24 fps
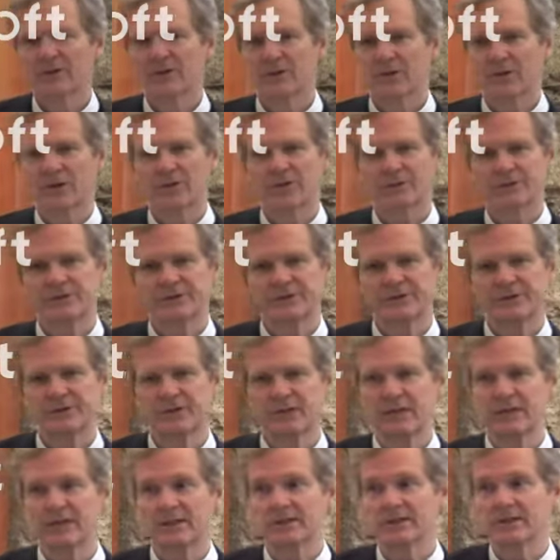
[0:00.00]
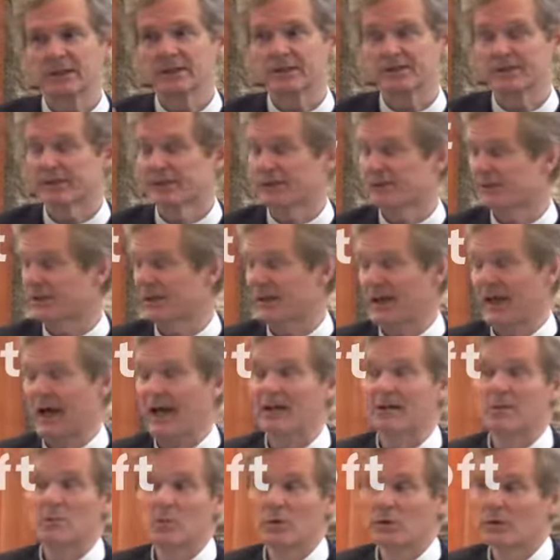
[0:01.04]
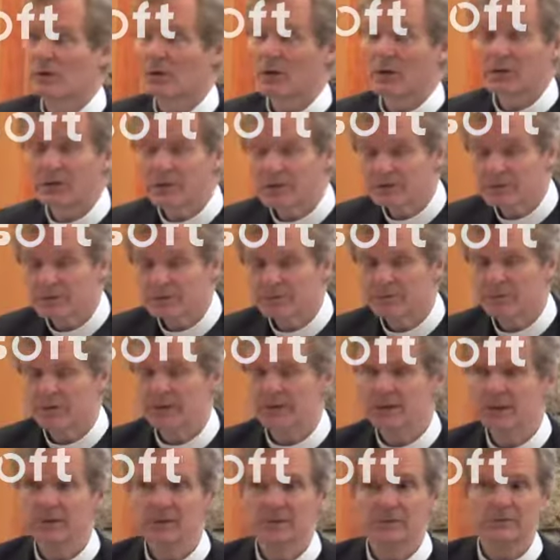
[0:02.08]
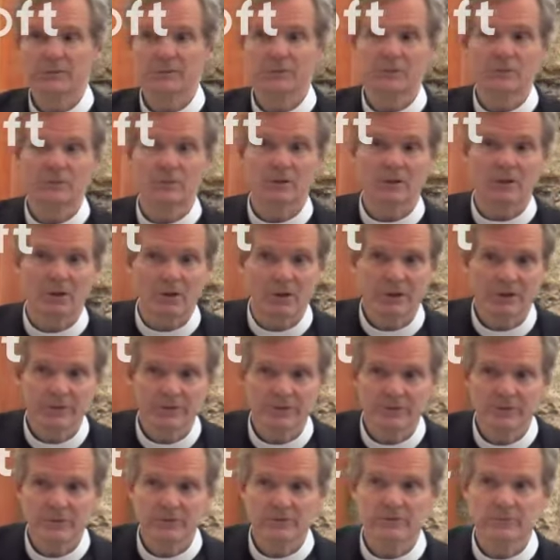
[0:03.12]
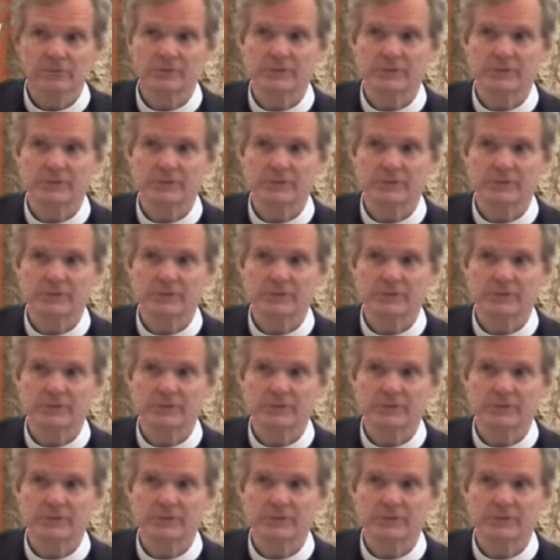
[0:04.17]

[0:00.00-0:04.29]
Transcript: goes and saying, "Adam, where are you? Eve, where are you?"